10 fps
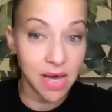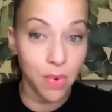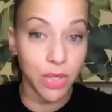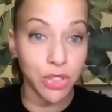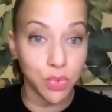I
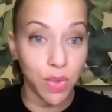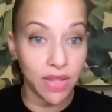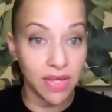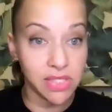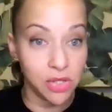want to do one
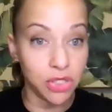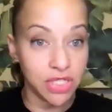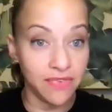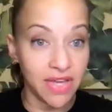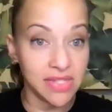of these launch
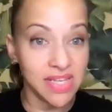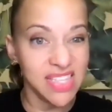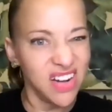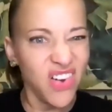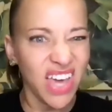events. I
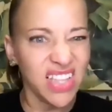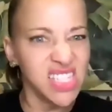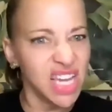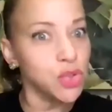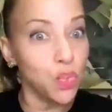said, okay, let's
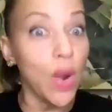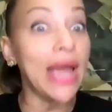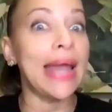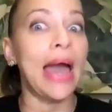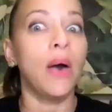schedule it
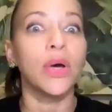right now.